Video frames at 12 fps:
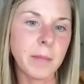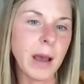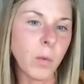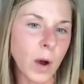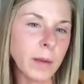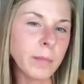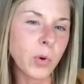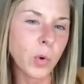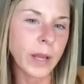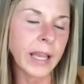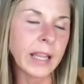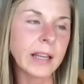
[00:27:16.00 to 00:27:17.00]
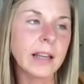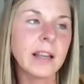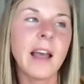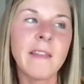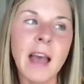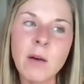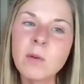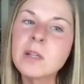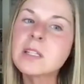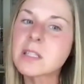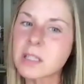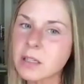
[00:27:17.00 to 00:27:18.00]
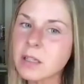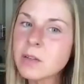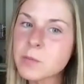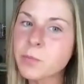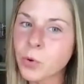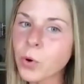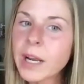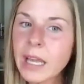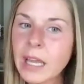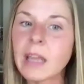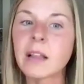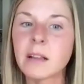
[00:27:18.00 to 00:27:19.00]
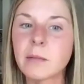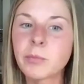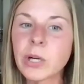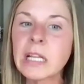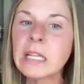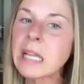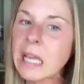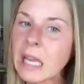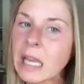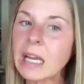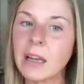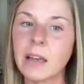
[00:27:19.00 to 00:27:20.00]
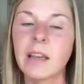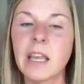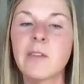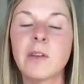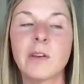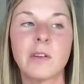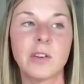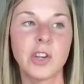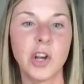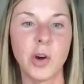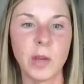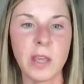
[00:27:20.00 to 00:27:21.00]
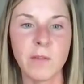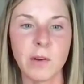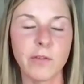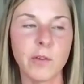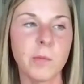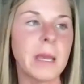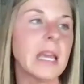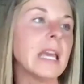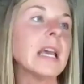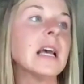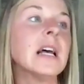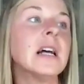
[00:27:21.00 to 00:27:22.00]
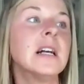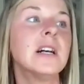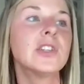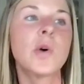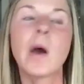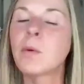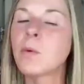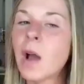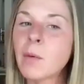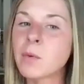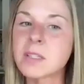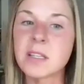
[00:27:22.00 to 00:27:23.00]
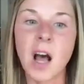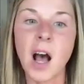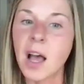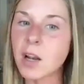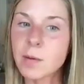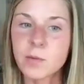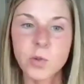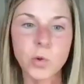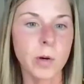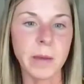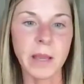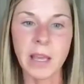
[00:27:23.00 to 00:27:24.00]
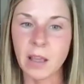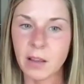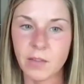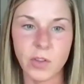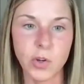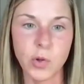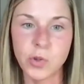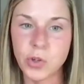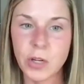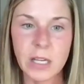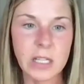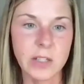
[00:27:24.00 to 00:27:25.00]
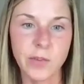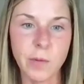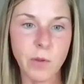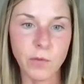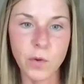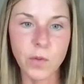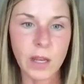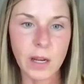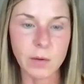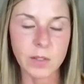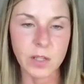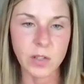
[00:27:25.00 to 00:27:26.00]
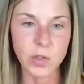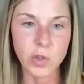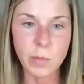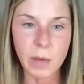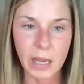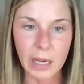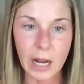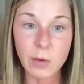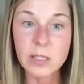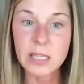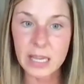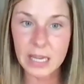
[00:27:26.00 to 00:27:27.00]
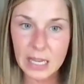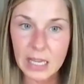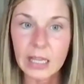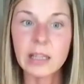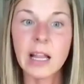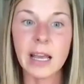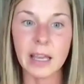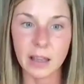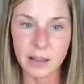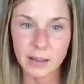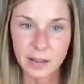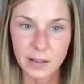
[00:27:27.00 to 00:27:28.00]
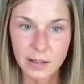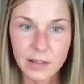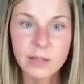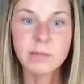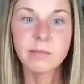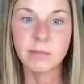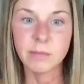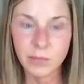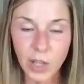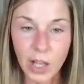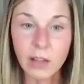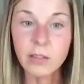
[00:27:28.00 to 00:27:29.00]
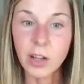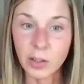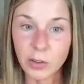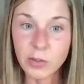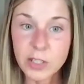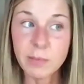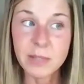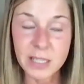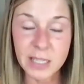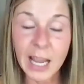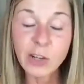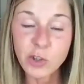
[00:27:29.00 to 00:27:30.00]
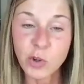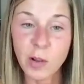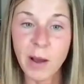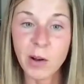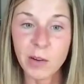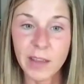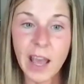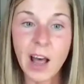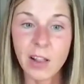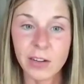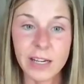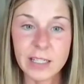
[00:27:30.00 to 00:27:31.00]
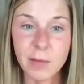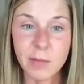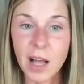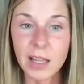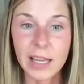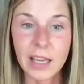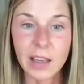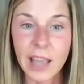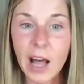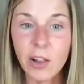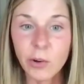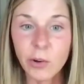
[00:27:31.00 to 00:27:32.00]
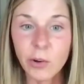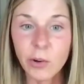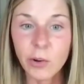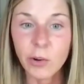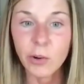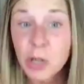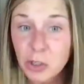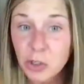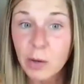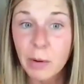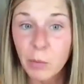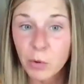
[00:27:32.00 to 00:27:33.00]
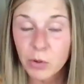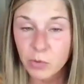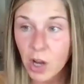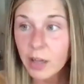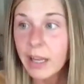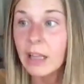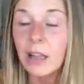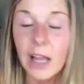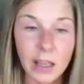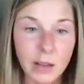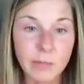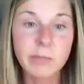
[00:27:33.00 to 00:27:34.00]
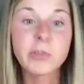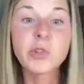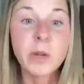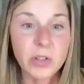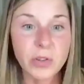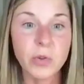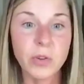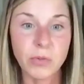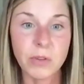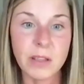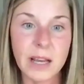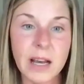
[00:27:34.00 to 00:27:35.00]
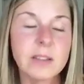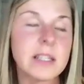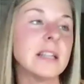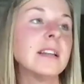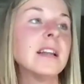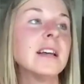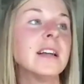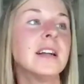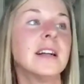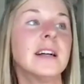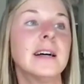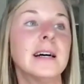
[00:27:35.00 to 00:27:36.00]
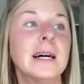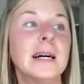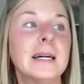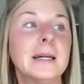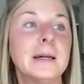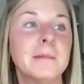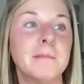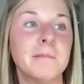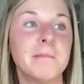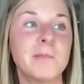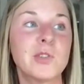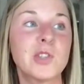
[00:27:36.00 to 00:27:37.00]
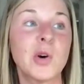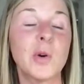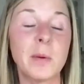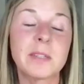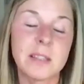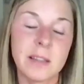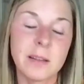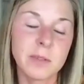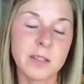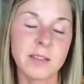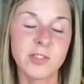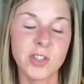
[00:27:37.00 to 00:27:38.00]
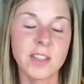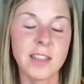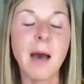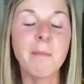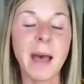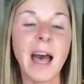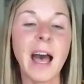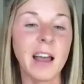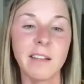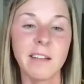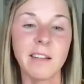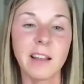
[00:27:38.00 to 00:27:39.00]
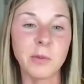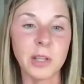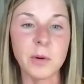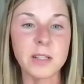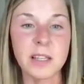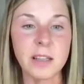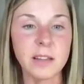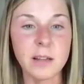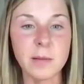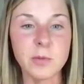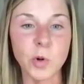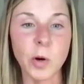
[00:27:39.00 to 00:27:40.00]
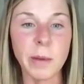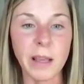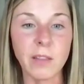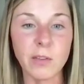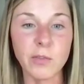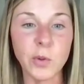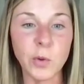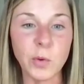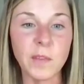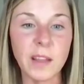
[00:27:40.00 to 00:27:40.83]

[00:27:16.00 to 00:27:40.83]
at one point, and it was pretty lean, even for me. So I was not absorbing the nutrients from the food that I was consuming, and I was eating like a substantial amount of calories. I'm not like a calorie restrictor. I mean, we're talking like between 2,000 to 3,000. So it was just that bad that I really wasn't absorbing the food